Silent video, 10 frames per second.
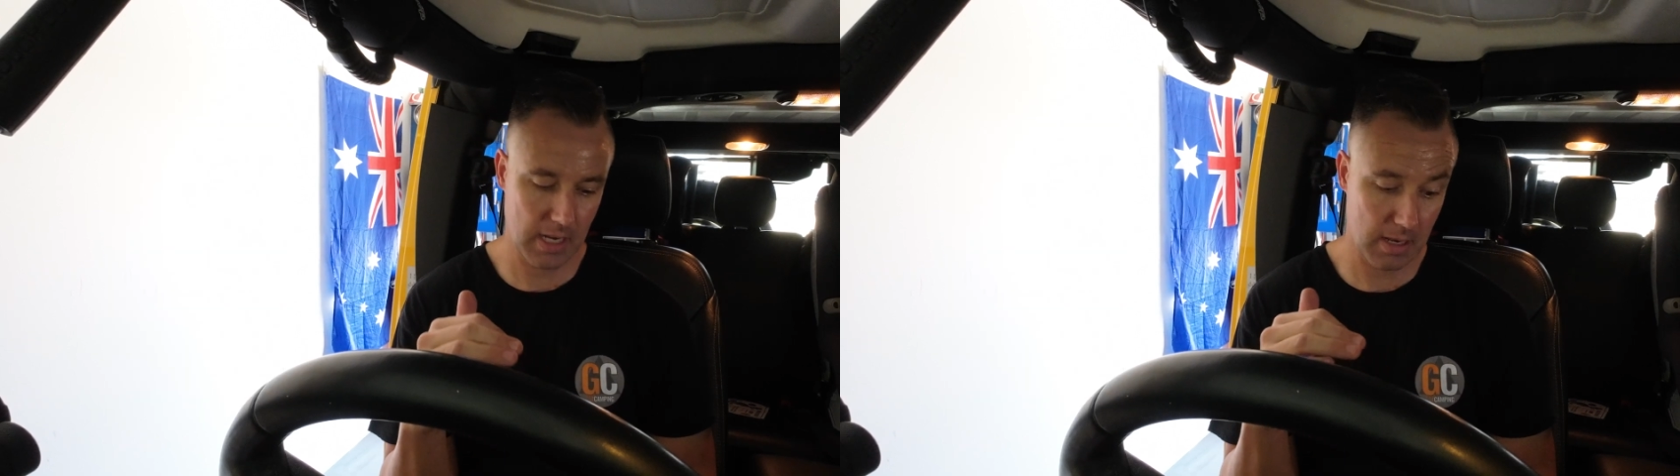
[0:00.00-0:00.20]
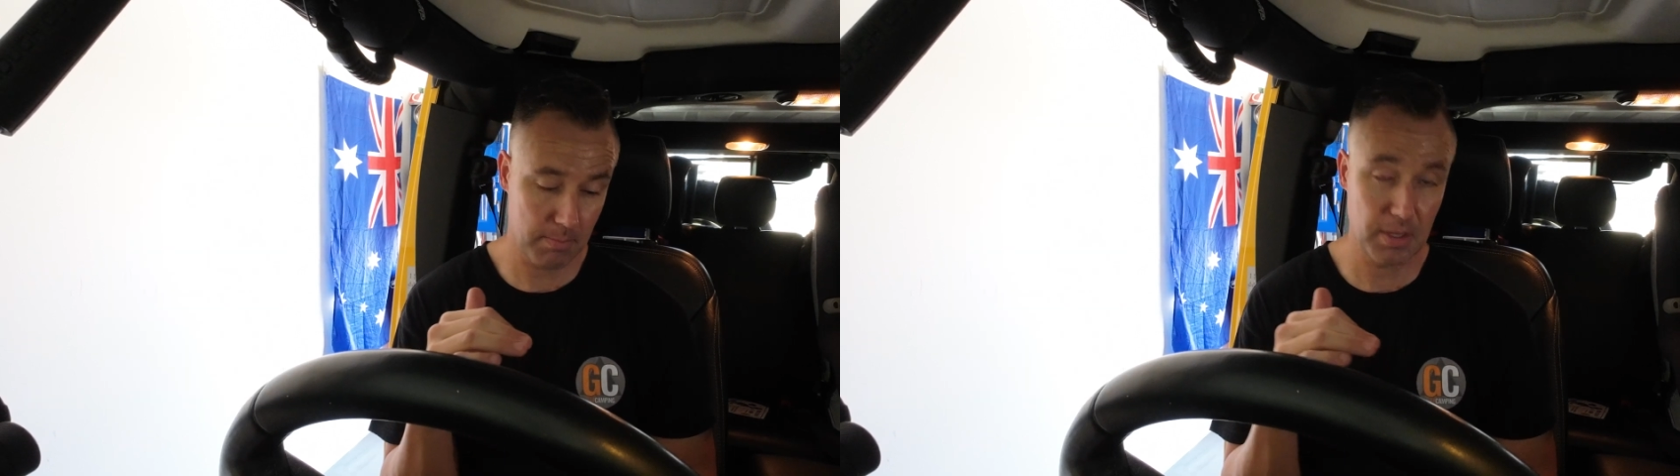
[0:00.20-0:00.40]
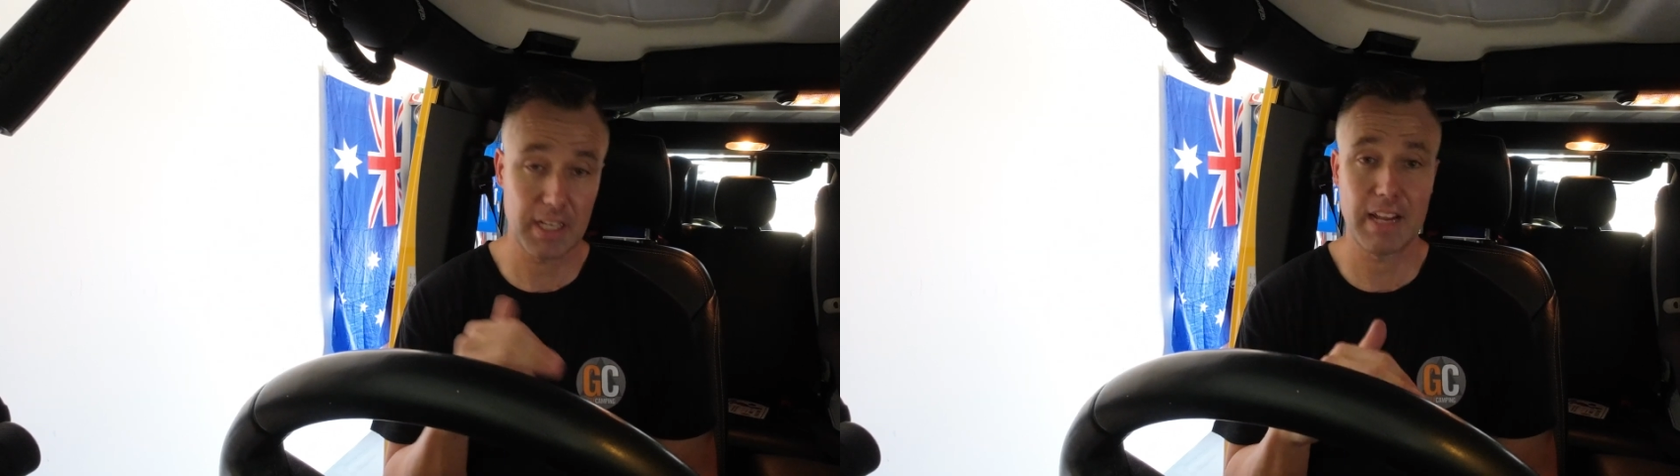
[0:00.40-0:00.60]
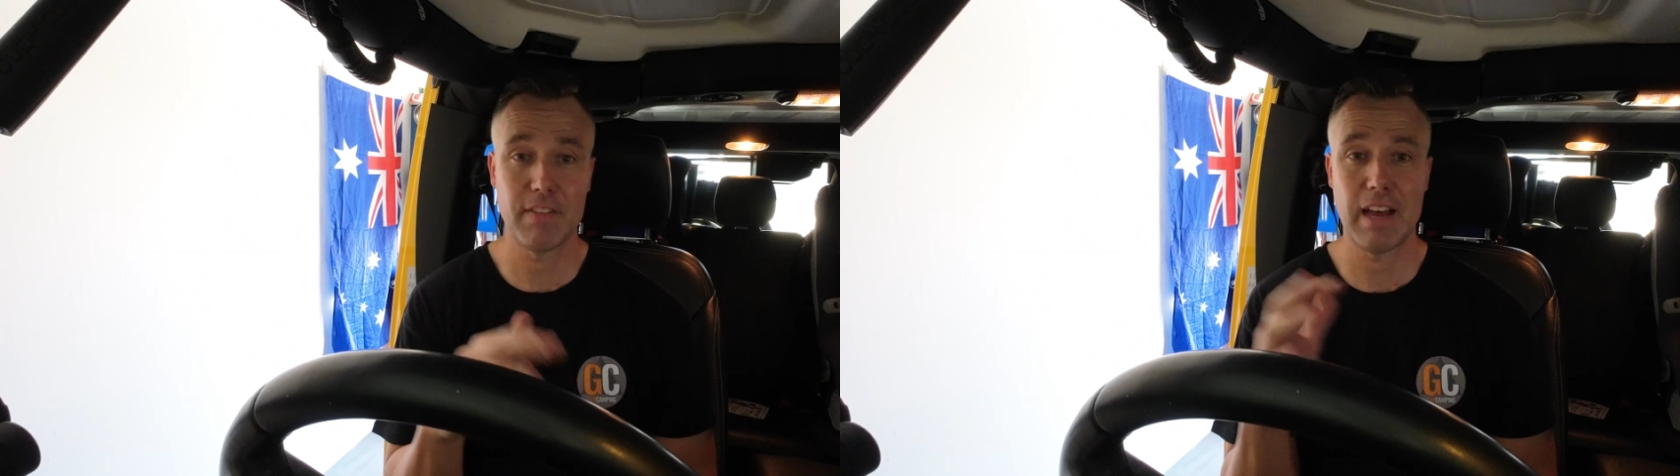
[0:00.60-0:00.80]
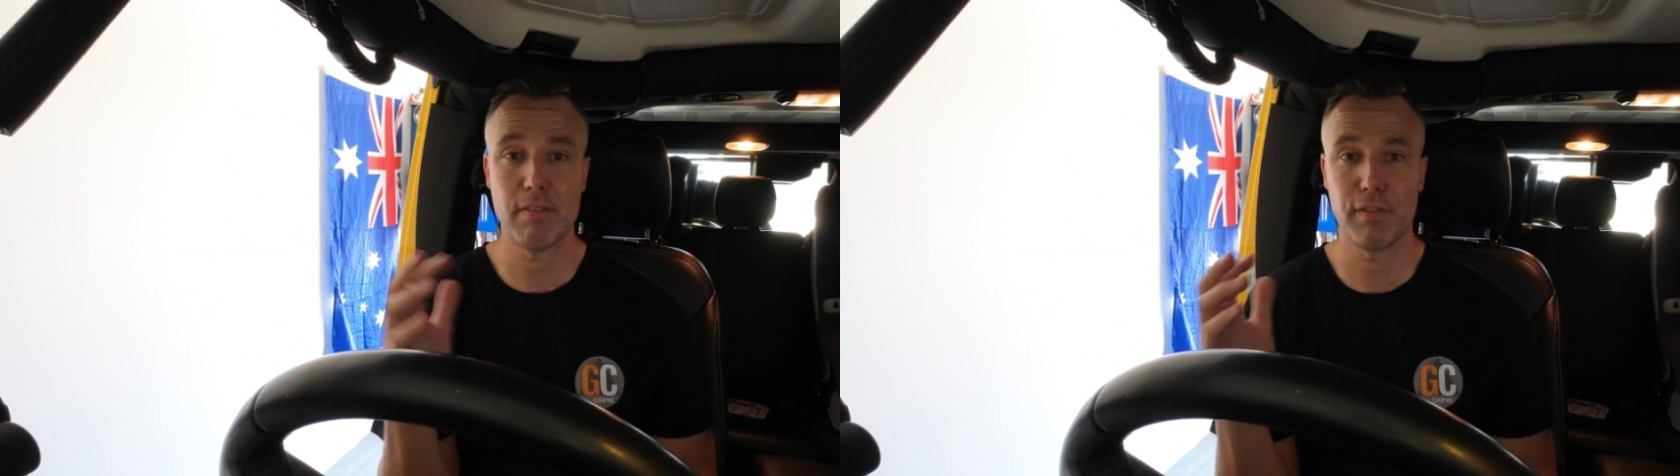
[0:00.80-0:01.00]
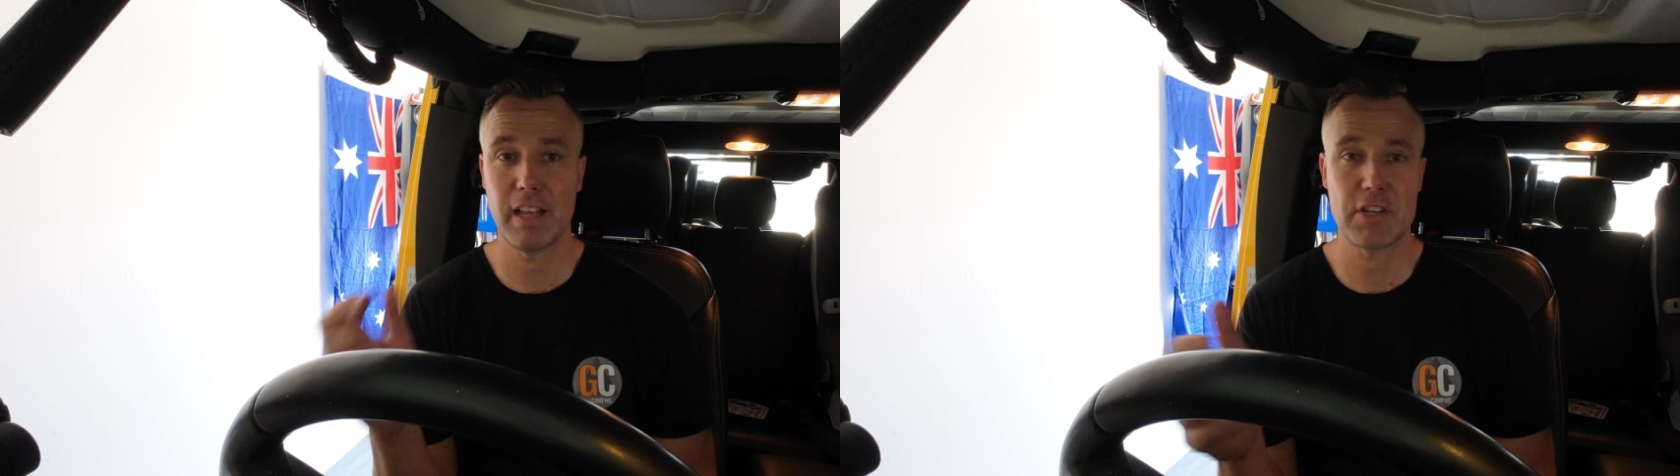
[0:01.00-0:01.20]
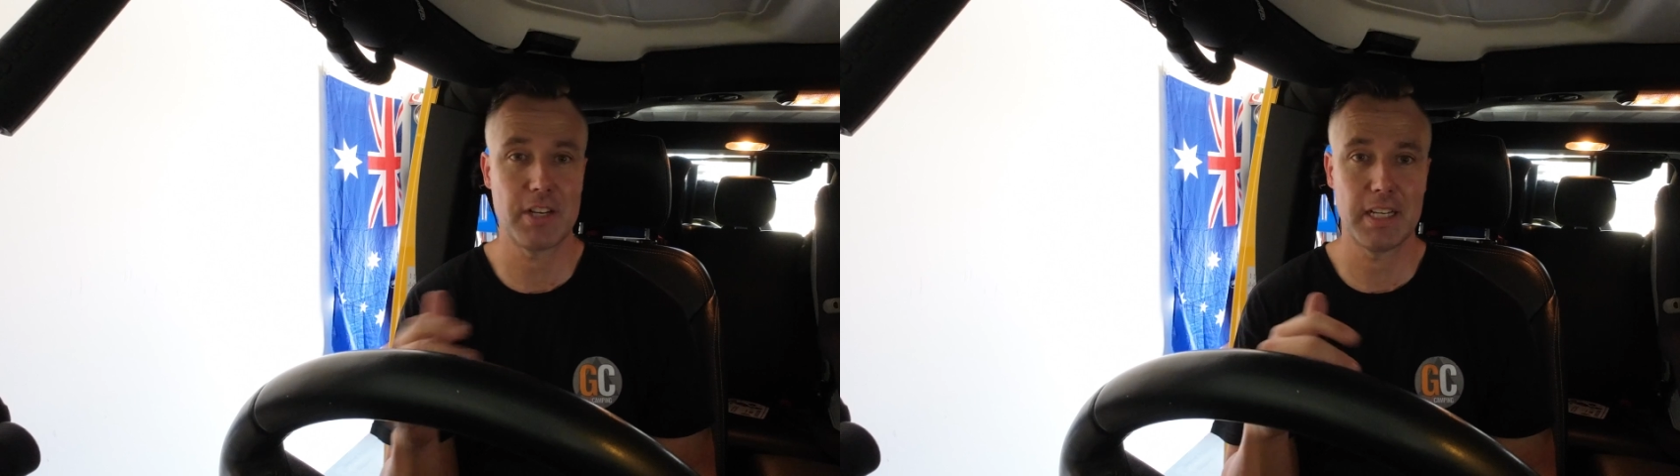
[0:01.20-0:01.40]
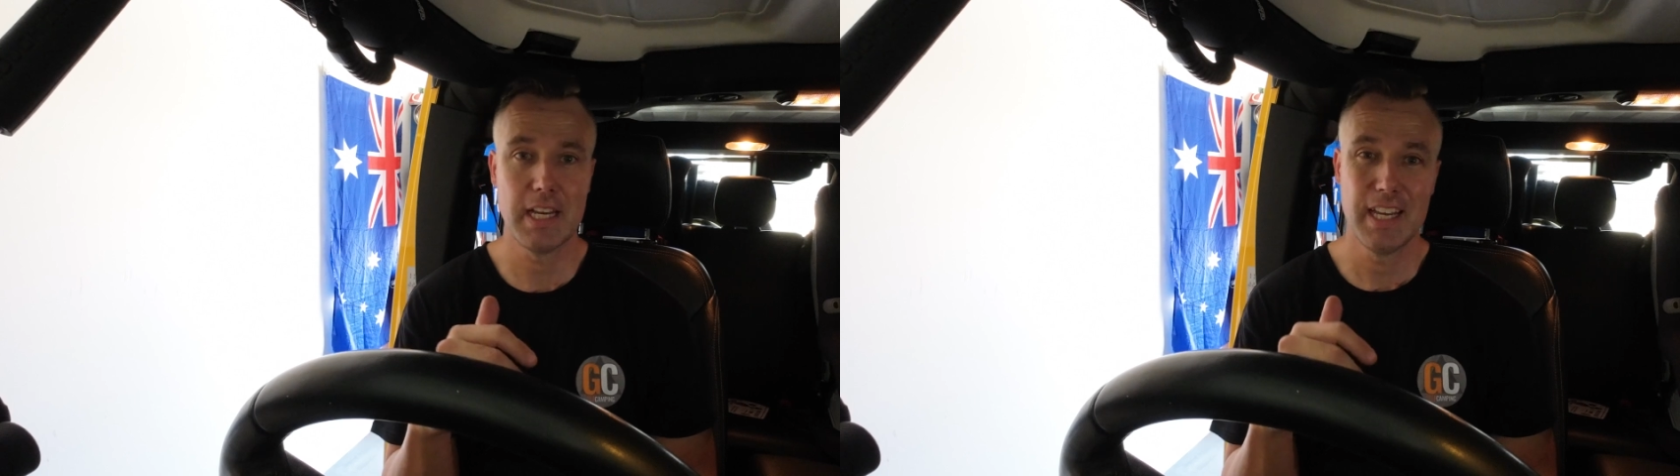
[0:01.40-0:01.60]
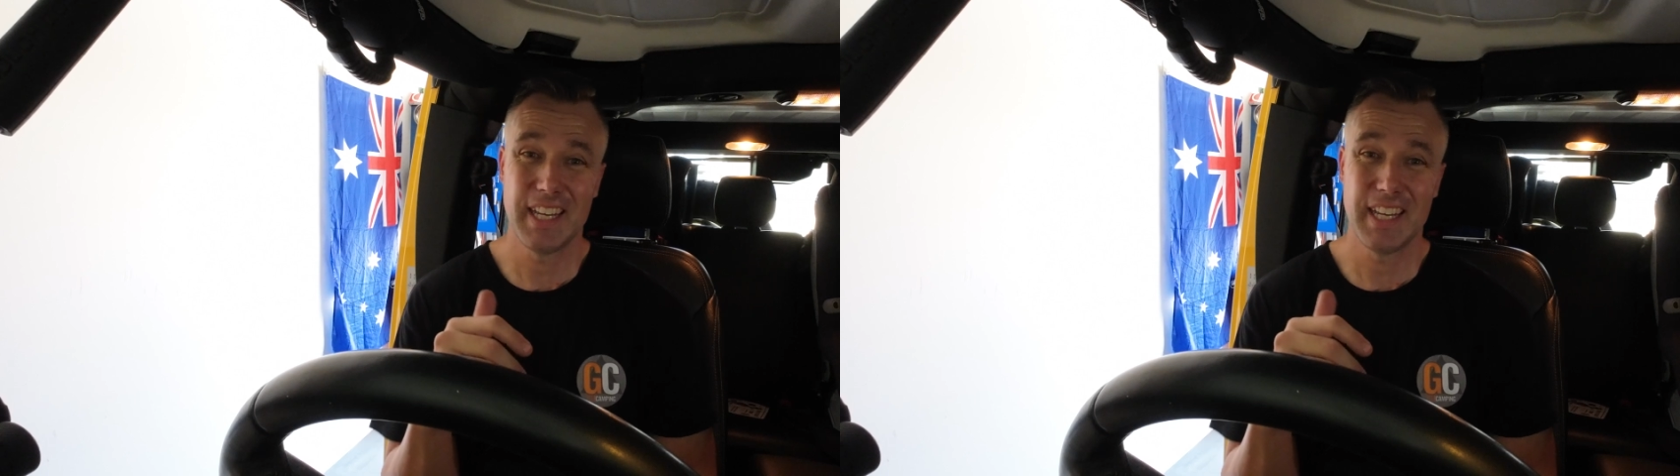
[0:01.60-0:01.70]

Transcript: you can even have it flashing,